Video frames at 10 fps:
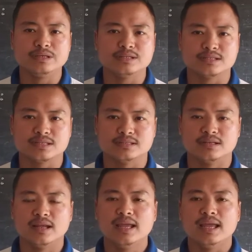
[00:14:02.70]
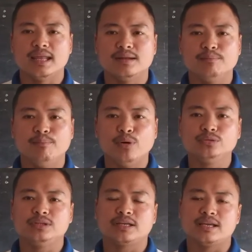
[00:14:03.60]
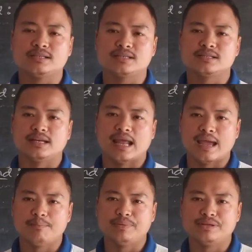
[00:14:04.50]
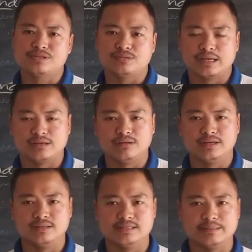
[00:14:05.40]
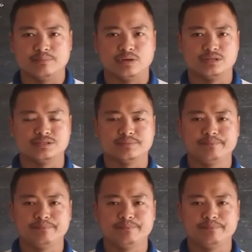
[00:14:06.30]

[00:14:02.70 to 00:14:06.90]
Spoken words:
season. And in both the cases, it happens to regulate the temperature.